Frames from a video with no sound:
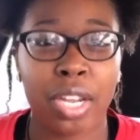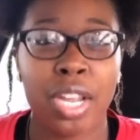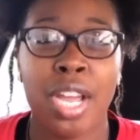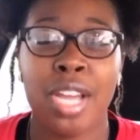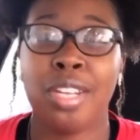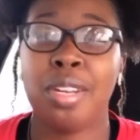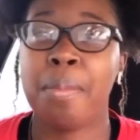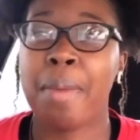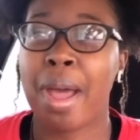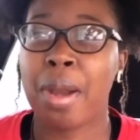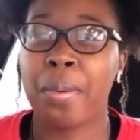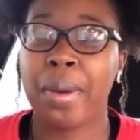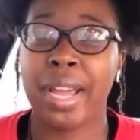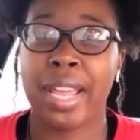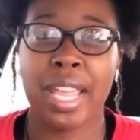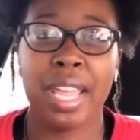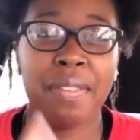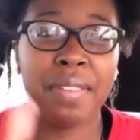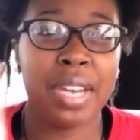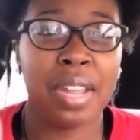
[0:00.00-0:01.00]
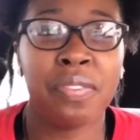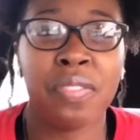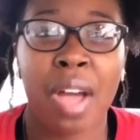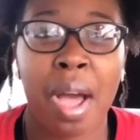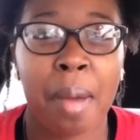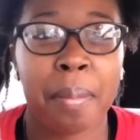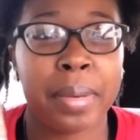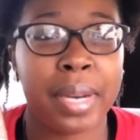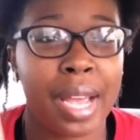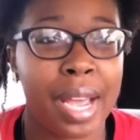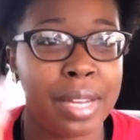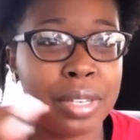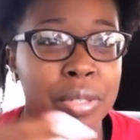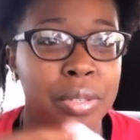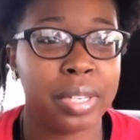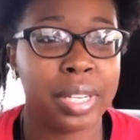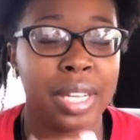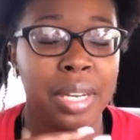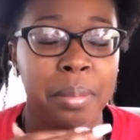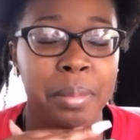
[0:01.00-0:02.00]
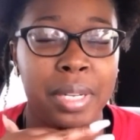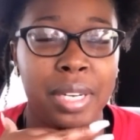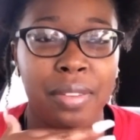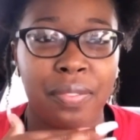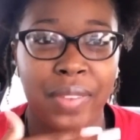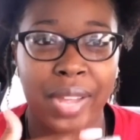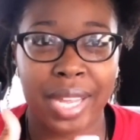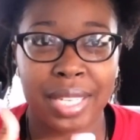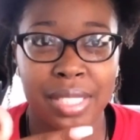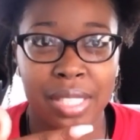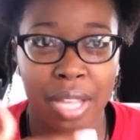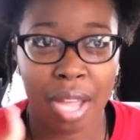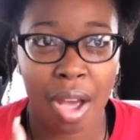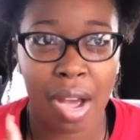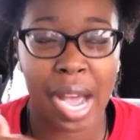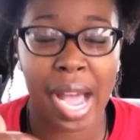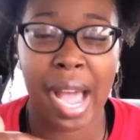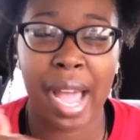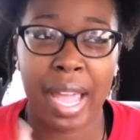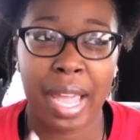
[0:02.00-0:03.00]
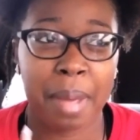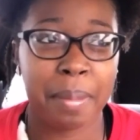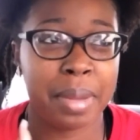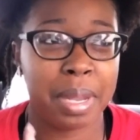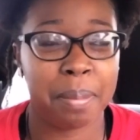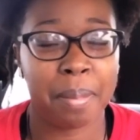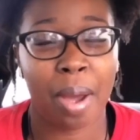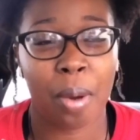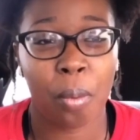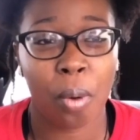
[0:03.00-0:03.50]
No matter what, even if I'm not doing intermittent fasting, y'all, I am getting my water